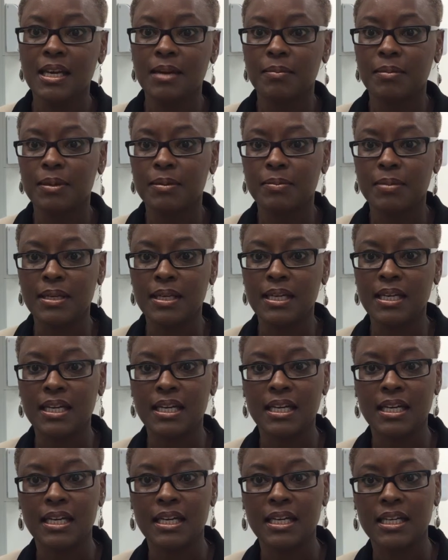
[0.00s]
but being
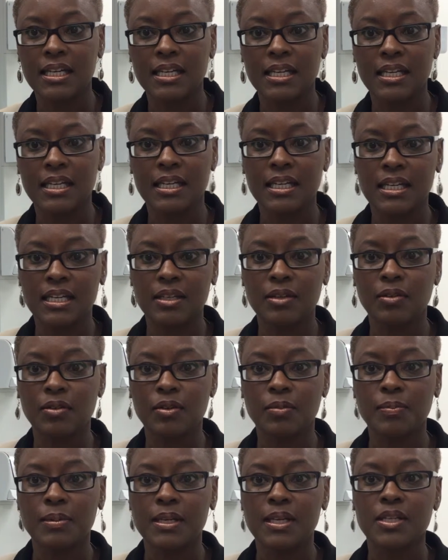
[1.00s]
an
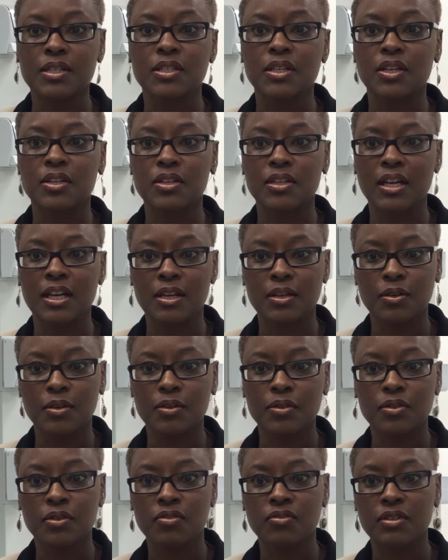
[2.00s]
orthopaedic surgeon, I can
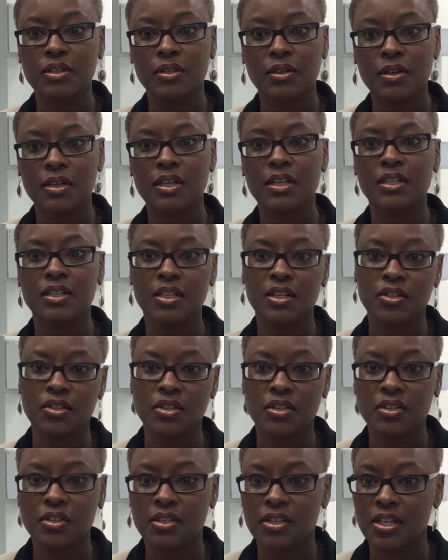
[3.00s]
also treat other
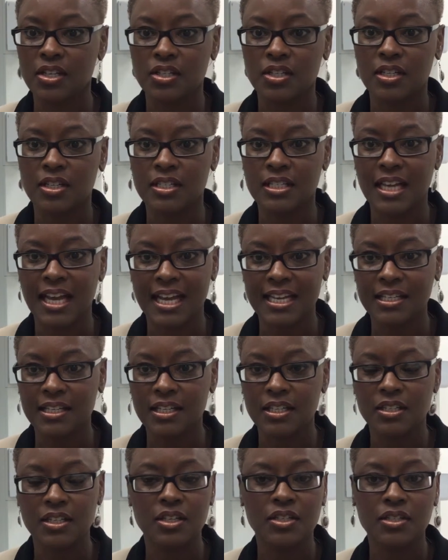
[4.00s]
conditions such as hand
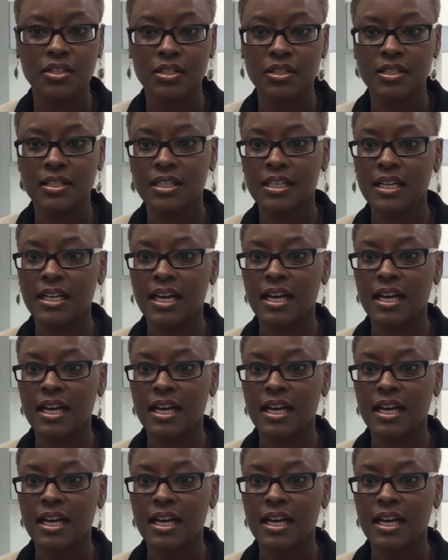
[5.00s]
conditions,